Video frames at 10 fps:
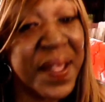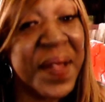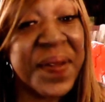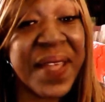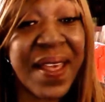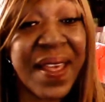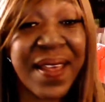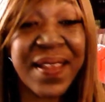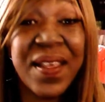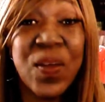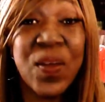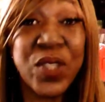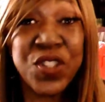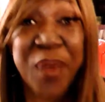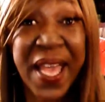Okay.
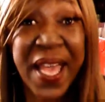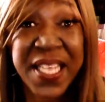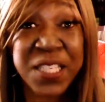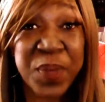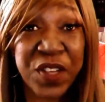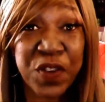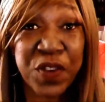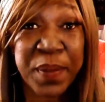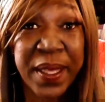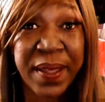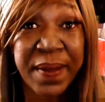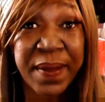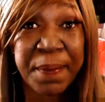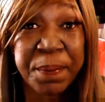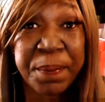Would you buy this book from
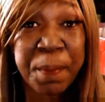him?